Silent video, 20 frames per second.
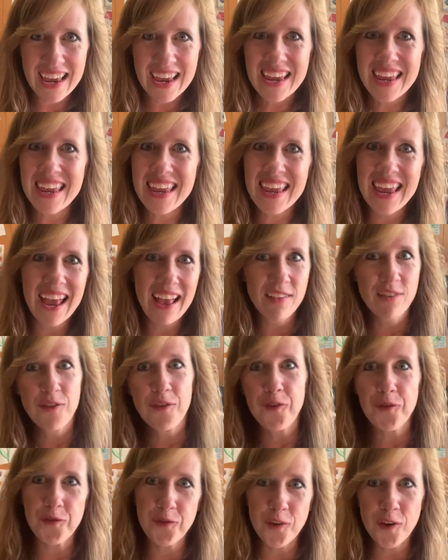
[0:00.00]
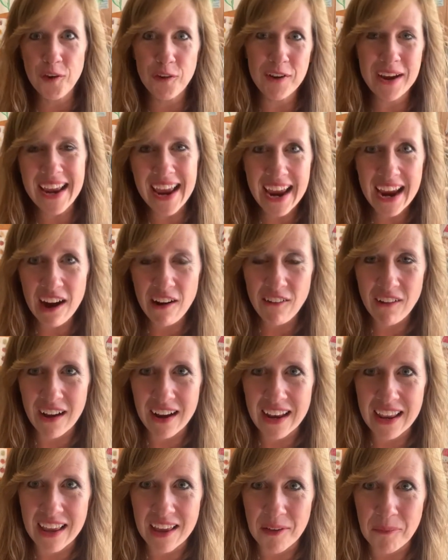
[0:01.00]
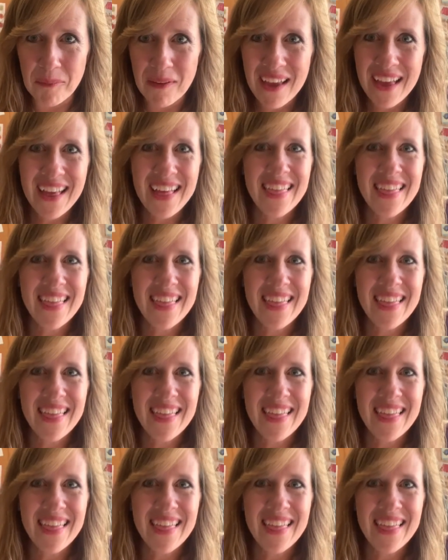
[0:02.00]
he has furry hair on him.